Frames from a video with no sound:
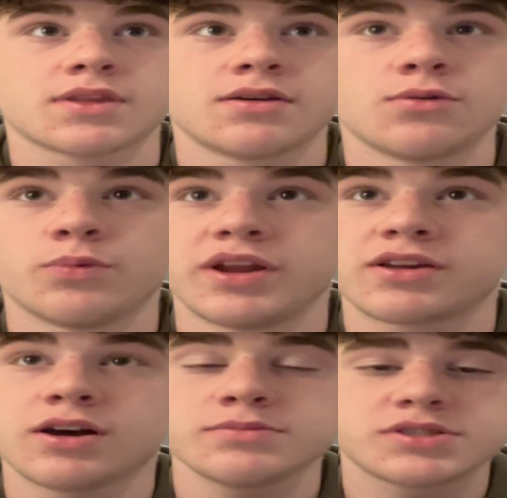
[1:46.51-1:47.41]
When it
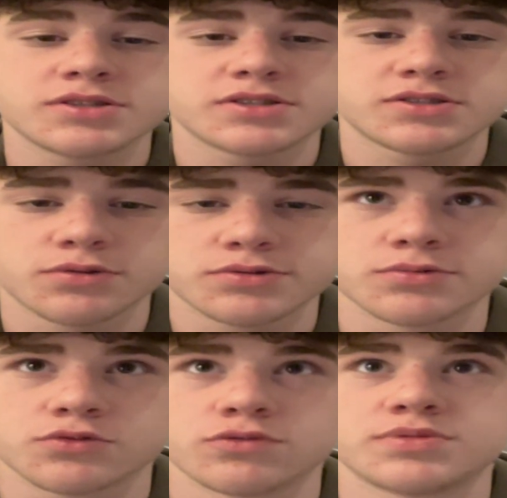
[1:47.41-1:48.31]
comes to the social
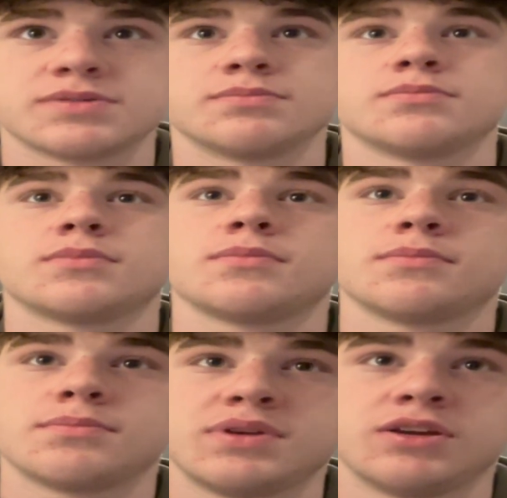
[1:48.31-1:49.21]
groups
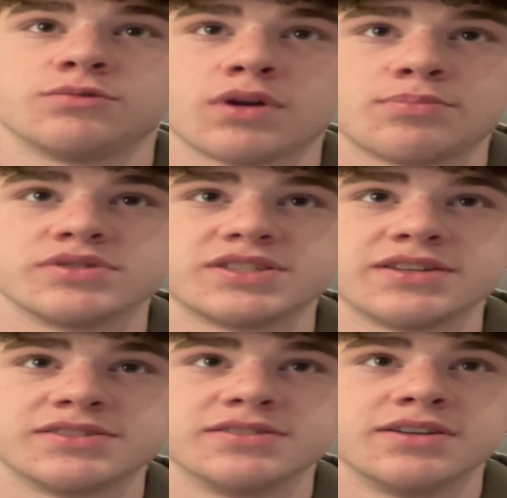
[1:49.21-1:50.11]
being
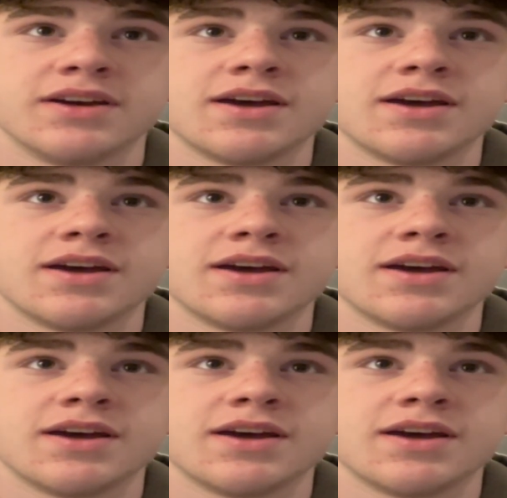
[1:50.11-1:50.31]
represented,